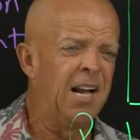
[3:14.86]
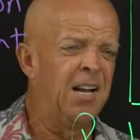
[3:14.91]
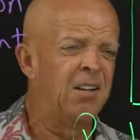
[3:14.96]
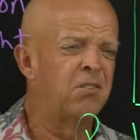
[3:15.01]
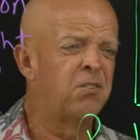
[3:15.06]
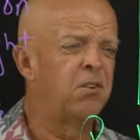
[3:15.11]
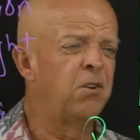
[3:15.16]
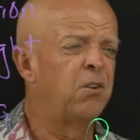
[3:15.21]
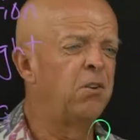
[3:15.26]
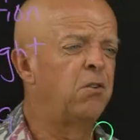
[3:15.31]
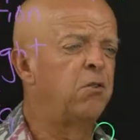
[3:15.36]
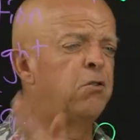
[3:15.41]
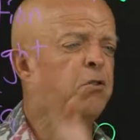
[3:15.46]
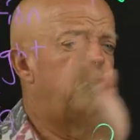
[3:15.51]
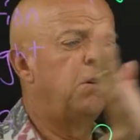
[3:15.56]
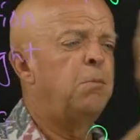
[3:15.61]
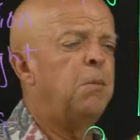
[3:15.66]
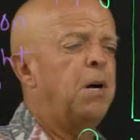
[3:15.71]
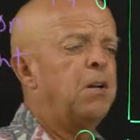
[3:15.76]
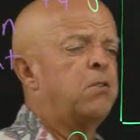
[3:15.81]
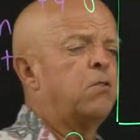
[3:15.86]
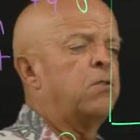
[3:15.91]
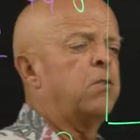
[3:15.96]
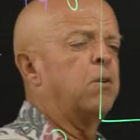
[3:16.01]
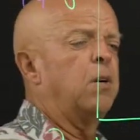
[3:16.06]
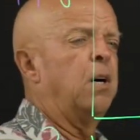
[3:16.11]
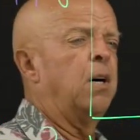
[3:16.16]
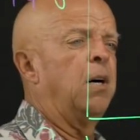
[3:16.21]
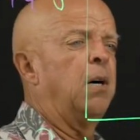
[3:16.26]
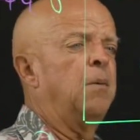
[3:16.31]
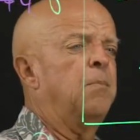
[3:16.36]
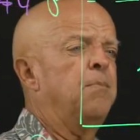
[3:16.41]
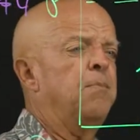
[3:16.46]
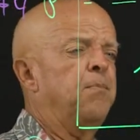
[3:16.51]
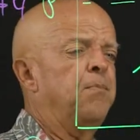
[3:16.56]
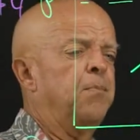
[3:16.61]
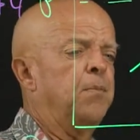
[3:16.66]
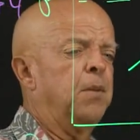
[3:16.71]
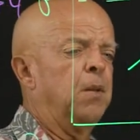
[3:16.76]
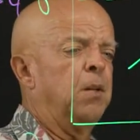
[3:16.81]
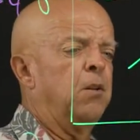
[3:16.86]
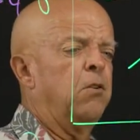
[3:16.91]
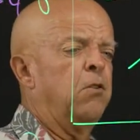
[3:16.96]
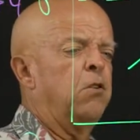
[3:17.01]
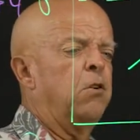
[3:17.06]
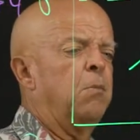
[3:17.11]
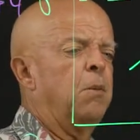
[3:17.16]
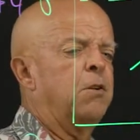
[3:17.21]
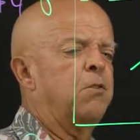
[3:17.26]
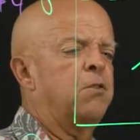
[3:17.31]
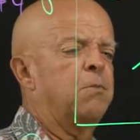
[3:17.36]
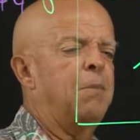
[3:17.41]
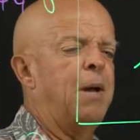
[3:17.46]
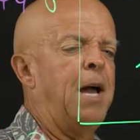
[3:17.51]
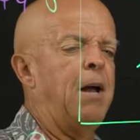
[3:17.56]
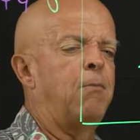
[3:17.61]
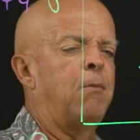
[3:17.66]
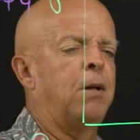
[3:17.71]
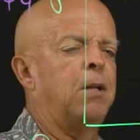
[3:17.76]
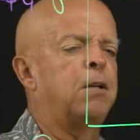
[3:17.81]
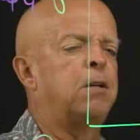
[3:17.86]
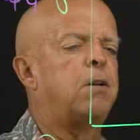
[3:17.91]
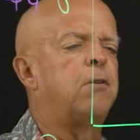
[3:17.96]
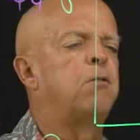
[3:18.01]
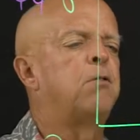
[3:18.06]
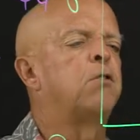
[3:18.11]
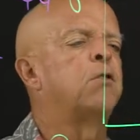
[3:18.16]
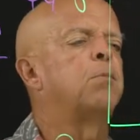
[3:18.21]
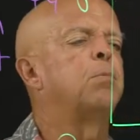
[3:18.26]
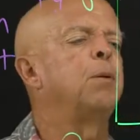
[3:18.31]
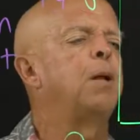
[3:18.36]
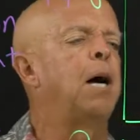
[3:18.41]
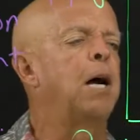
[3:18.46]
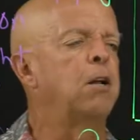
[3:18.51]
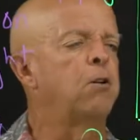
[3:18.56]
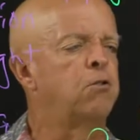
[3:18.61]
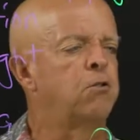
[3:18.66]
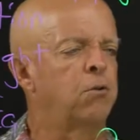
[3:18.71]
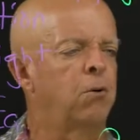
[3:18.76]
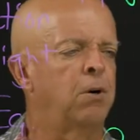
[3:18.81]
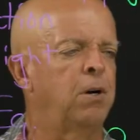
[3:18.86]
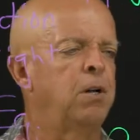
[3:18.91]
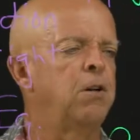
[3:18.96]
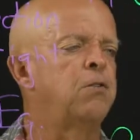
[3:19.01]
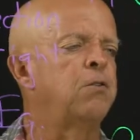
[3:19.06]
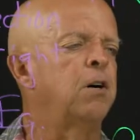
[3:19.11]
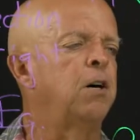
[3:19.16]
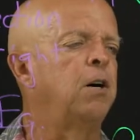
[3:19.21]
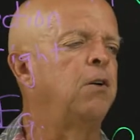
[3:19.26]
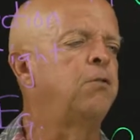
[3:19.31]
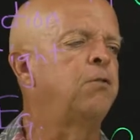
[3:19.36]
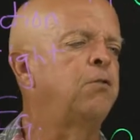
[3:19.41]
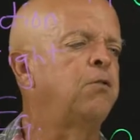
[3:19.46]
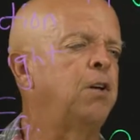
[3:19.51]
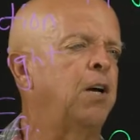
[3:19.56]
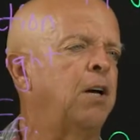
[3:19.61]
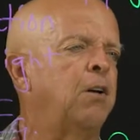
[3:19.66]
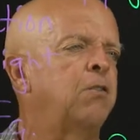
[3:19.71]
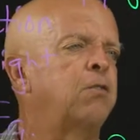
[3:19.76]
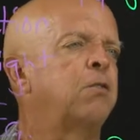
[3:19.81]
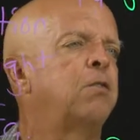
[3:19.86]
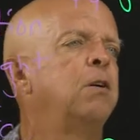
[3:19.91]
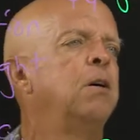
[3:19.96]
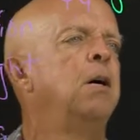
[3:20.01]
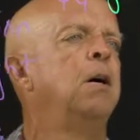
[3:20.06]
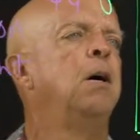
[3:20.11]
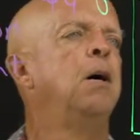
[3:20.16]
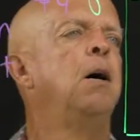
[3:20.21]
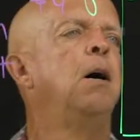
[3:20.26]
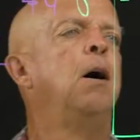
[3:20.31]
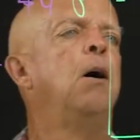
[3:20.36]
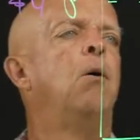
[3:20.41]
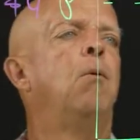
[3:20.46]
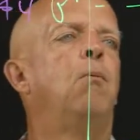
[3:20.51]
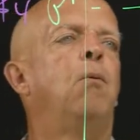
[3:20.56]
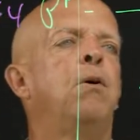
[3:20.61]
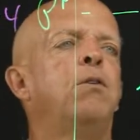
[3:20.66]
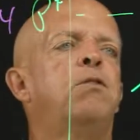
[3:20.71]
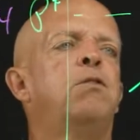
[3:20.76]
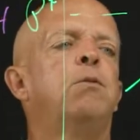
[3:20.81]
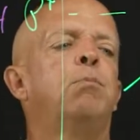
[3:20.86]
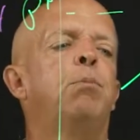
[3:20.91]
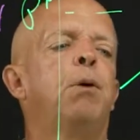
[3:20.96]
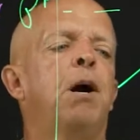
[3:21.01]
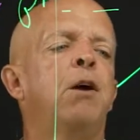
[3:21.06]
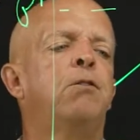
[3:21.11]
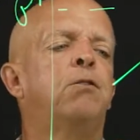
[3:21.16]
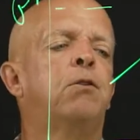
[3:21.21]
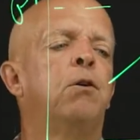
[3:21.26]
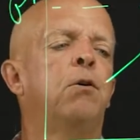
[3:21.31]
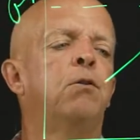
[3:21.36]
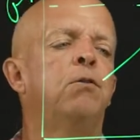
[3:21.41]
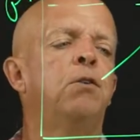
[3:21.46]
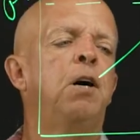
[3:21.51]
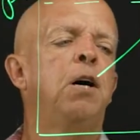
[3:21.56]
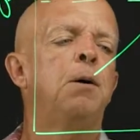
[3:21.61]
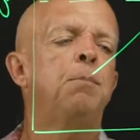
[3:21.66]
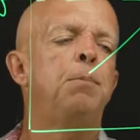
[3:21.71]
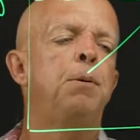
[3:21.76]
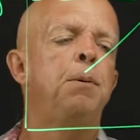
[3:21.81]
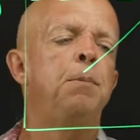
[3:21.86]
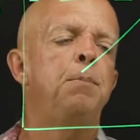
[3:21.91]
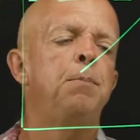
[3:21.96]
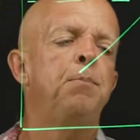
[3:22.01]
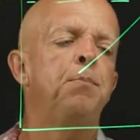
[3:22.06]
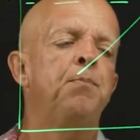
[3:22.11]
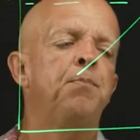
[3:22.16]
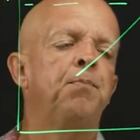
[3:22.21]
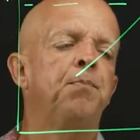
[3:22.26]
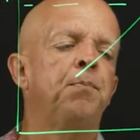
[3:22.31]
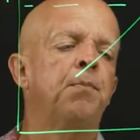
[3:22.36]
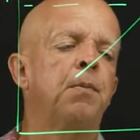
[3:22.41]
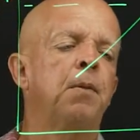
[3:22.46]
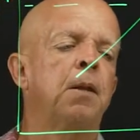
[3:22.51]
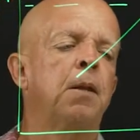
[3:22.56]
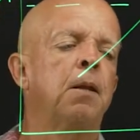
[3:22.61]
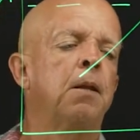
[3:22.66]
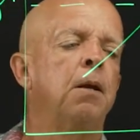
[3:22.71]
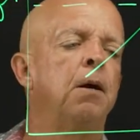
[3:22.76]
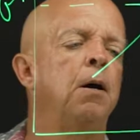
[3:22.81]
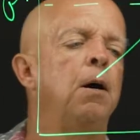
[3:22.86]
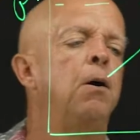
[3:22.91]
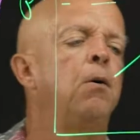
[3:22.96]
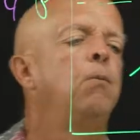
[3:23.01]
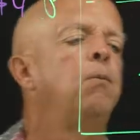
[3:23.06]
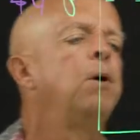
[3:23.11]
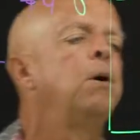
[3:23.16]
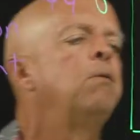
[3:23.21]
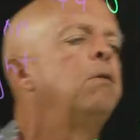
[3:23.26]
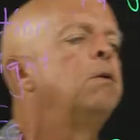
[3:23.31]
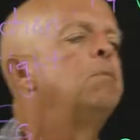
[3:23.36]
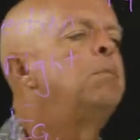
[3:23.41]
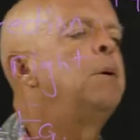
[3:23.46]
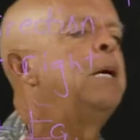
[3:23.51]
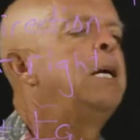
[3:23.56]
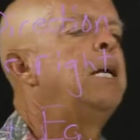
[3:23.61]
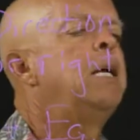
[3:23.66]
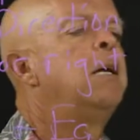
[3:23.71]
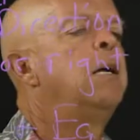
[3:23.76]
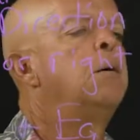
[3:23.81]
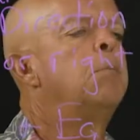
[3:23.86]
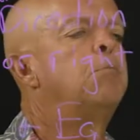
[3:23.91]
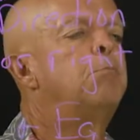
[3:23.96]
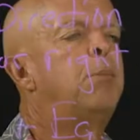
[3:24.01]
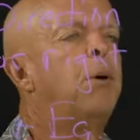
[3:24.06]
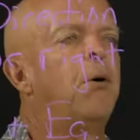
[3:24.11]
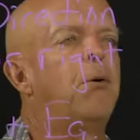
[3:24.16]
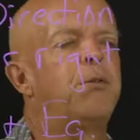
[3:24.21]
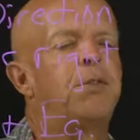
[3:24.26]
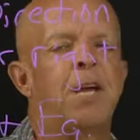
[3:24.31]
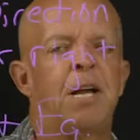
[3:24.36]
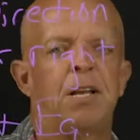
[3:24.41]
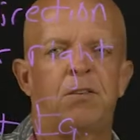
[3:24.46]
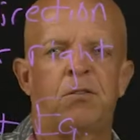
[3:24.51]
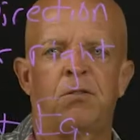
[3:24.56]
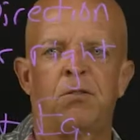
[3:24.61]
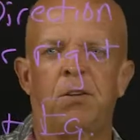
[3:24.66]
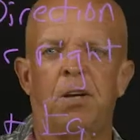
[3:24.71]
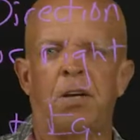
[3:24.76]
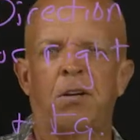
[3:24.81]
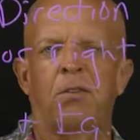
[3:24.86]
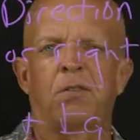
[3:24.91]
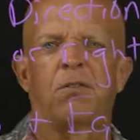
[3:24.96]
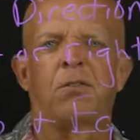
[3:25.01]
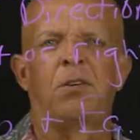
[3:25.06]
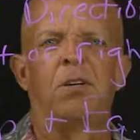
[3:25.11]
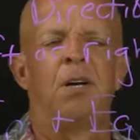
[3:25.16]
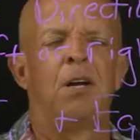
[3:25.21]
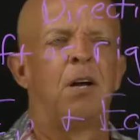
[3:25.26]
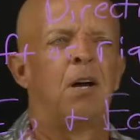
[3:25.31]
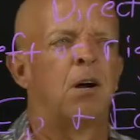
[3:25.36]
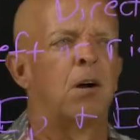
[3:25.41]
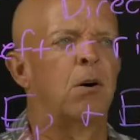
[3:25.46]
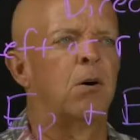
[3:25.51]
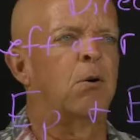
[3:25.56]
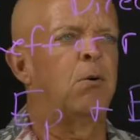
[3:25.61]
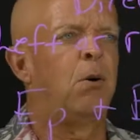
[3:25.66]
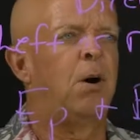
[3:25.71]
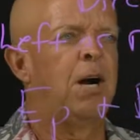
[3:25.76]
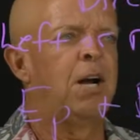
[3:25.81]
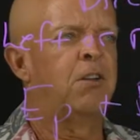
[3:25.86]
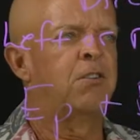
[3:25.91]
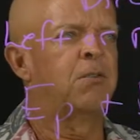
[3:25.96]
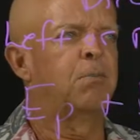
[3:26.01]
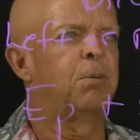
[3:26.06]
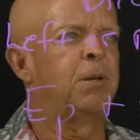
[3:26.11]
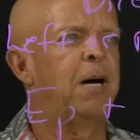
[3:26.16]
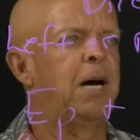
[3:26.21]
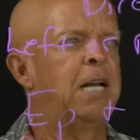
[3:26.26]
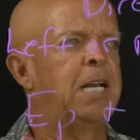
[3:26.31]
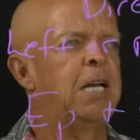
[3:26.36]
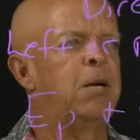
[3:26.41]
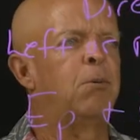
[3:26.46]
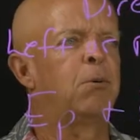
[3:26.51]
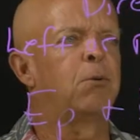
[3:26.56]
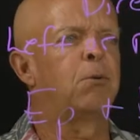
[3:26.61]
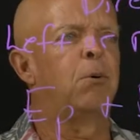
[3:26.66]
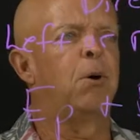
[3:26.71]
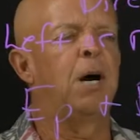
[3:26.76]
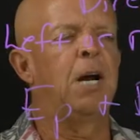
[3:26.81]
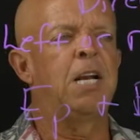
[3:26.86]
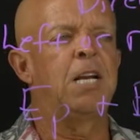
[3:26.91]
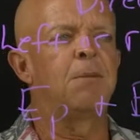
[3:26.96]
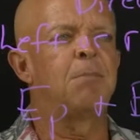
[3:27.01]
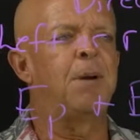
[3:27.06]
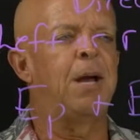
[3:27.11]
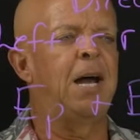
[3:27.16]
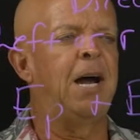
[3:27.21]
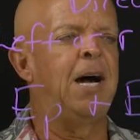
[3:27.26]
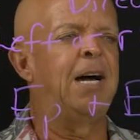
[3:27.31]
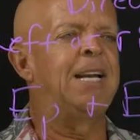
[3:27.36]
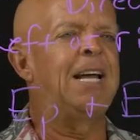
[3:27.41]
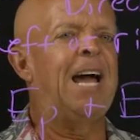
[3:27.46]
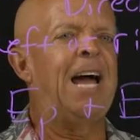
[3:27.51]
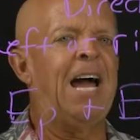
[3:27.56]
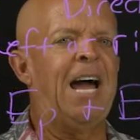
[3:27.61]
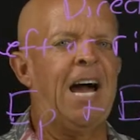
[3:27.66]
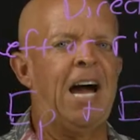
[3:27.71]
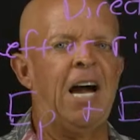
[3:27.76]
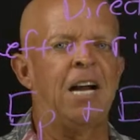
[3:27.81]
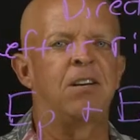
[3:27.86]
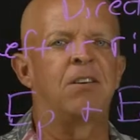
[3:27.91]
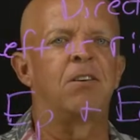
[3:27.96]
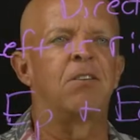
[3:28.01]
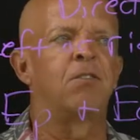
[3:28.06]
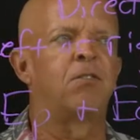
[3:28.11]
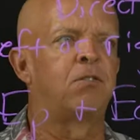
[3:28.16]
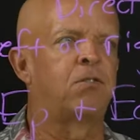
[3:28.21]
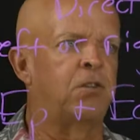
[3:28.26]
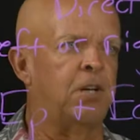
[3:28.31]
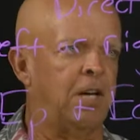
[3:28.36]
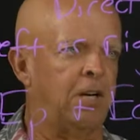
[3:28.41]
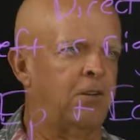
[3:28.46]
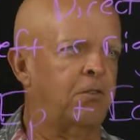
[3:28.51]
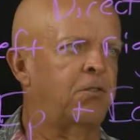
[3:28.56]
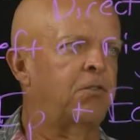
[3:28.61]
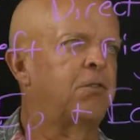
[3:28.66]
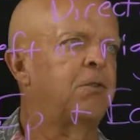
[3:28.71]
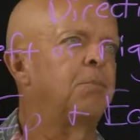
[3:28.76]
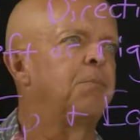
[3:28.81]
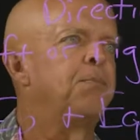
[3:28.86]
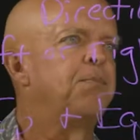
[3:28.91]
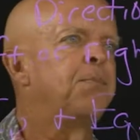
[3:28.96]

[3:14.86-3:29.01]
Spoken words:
so there's too much demand relative to supply, shortage of 6. Once the price goes up, we would be both at 6, quantity supplied equals quantity demand at 6.